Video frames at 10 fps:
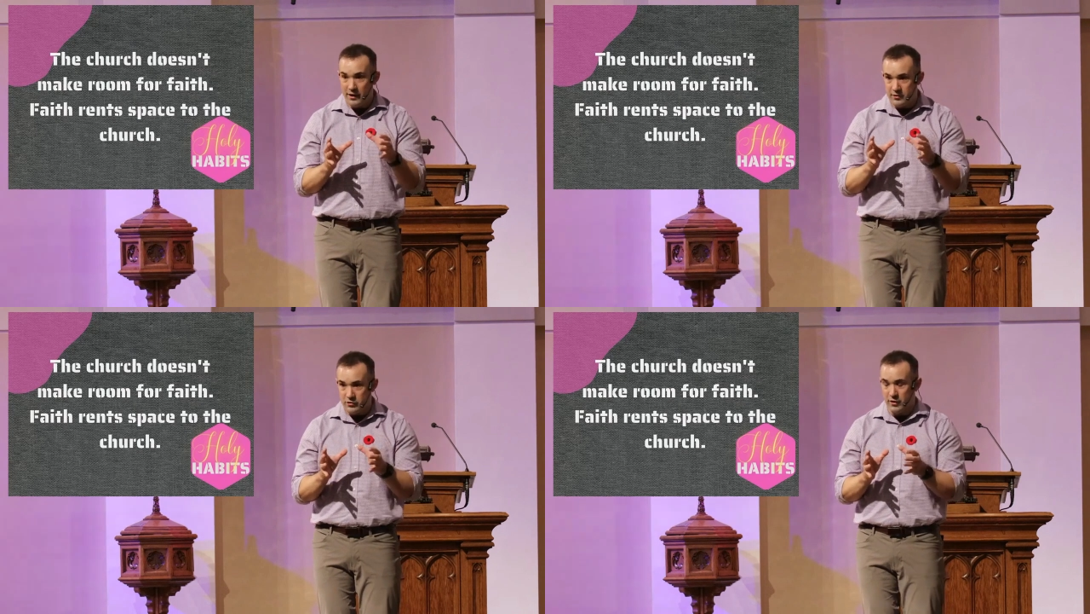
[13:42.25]

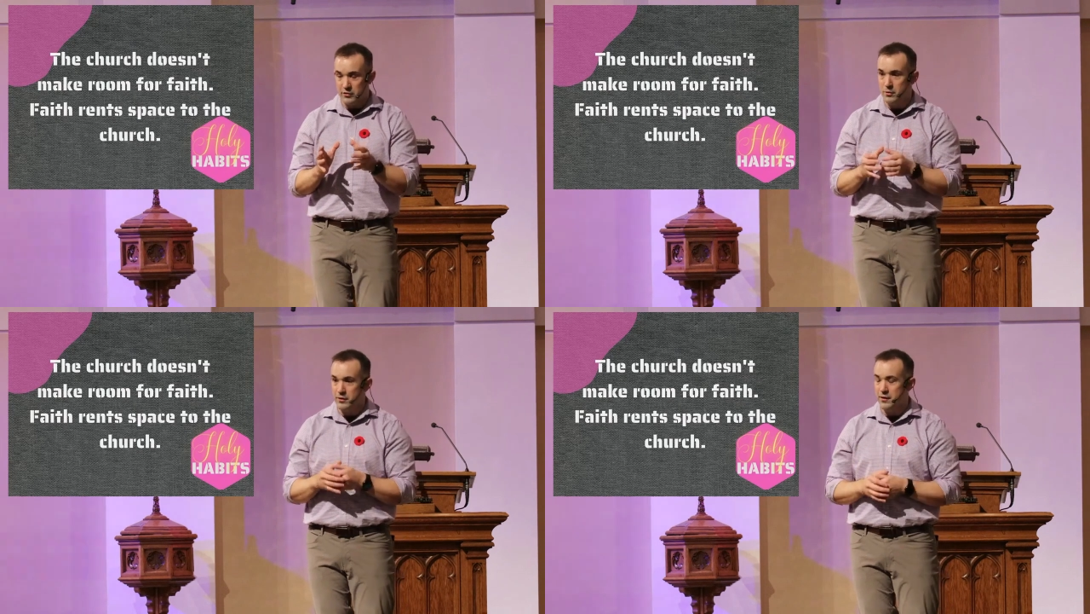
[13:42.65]
is
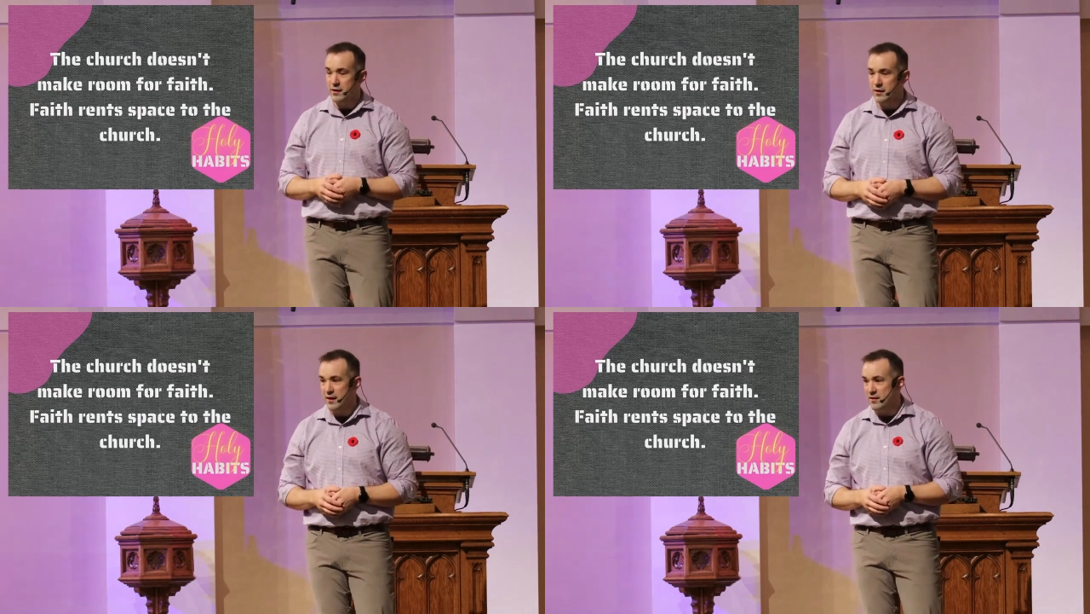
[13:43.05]
trustworthy
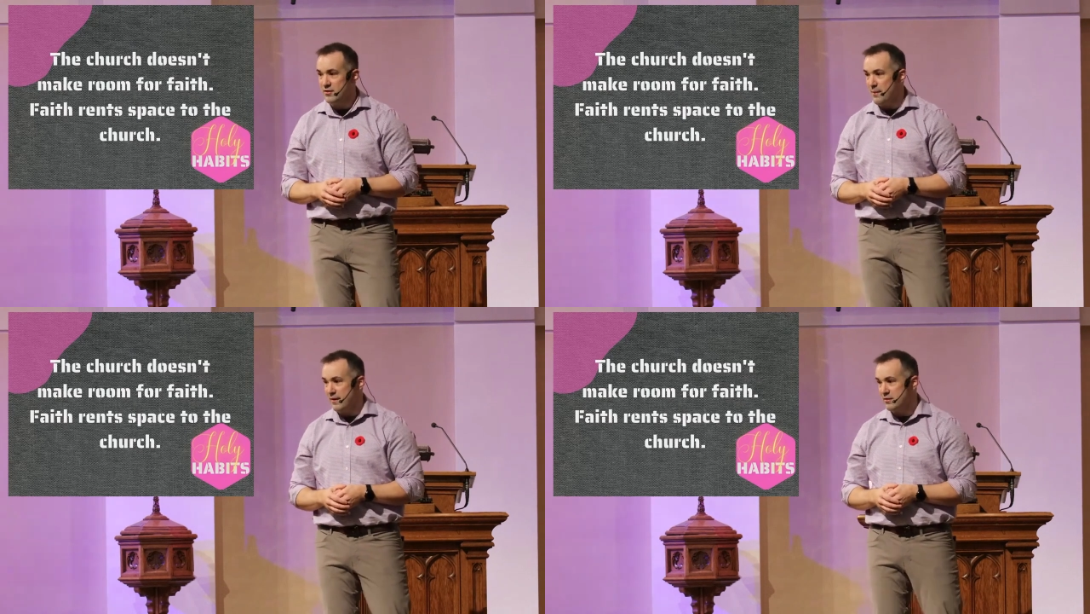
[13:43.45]
is the
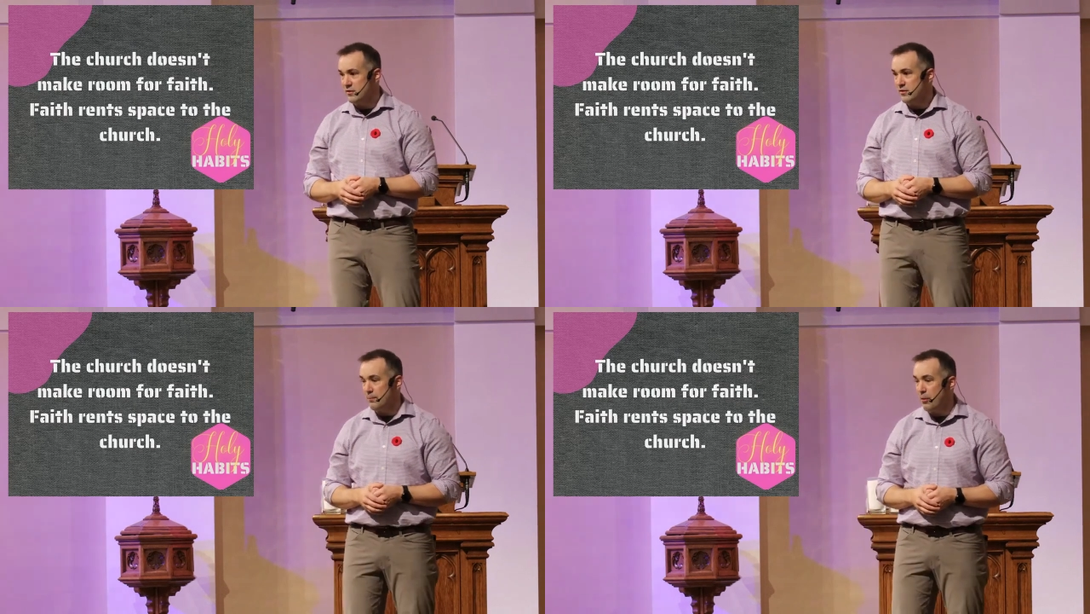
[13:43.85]

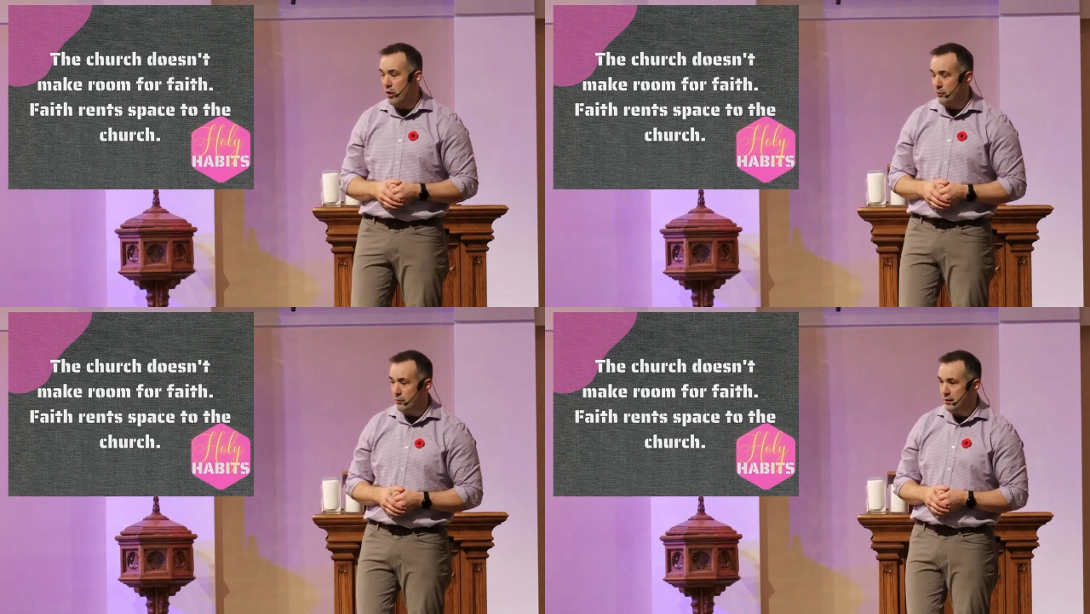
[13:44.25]
message that
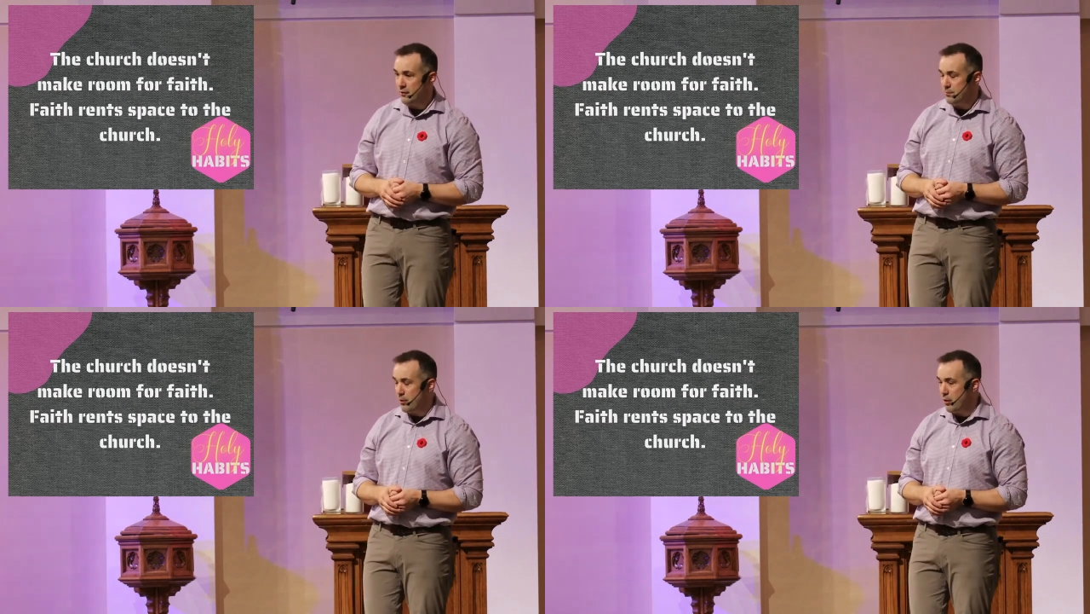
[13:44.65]
Paul
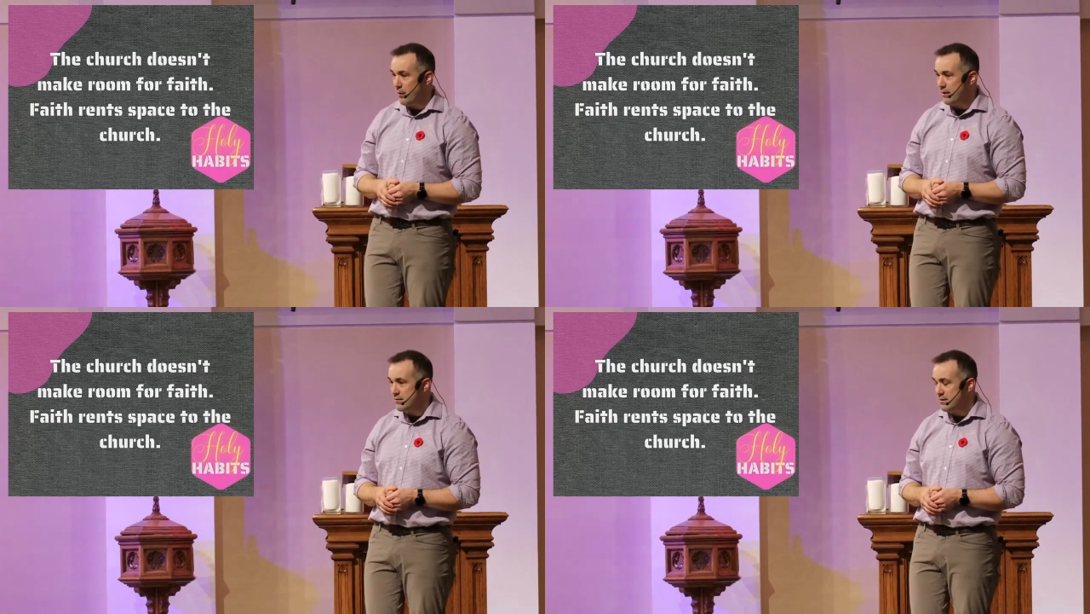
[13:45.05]

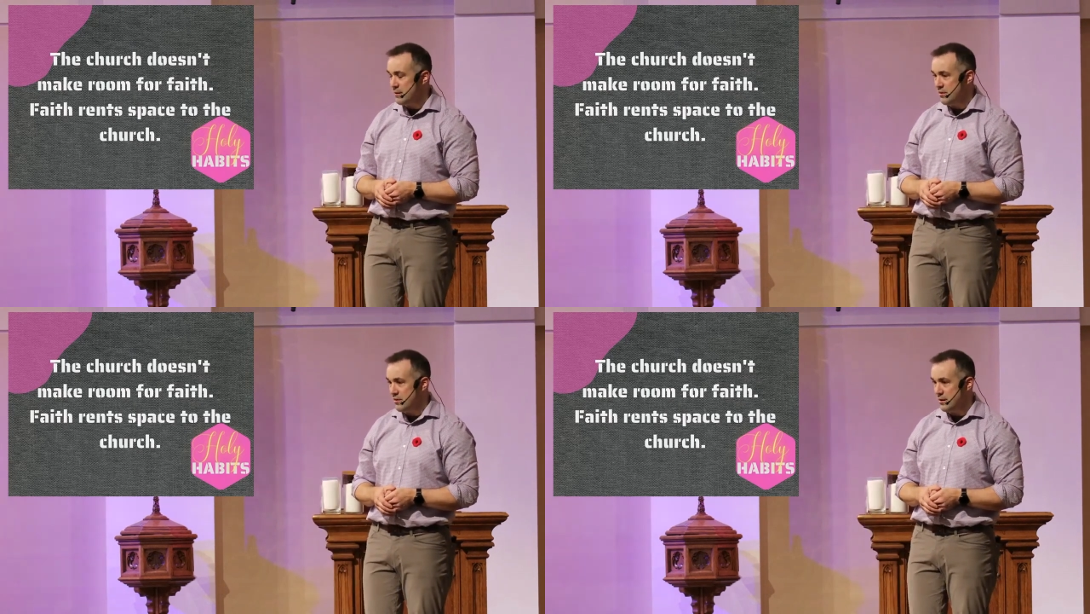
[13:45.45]
writes to
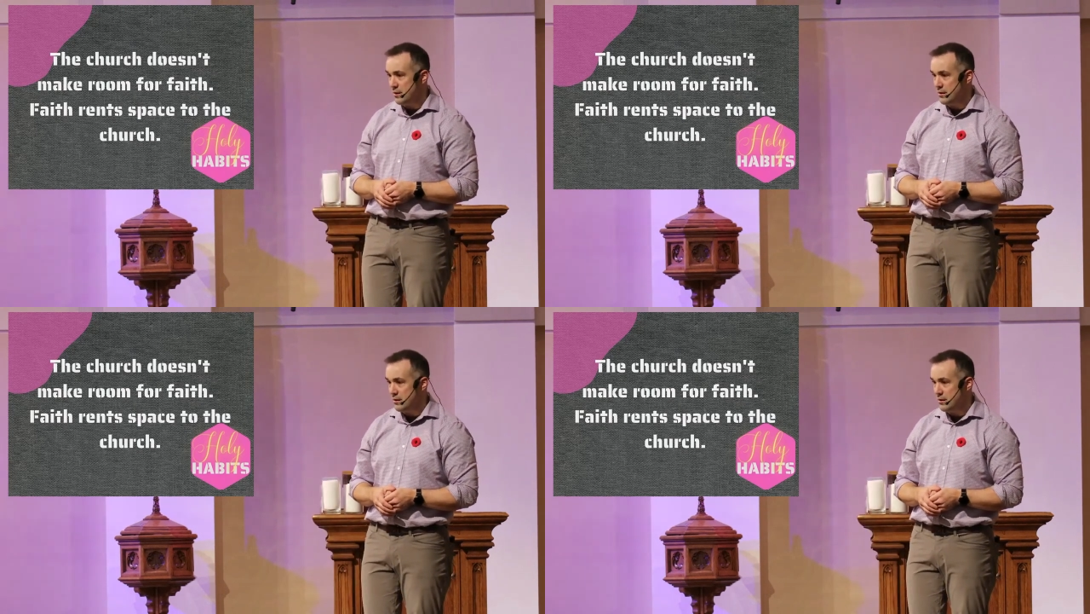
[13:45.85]
Timothy.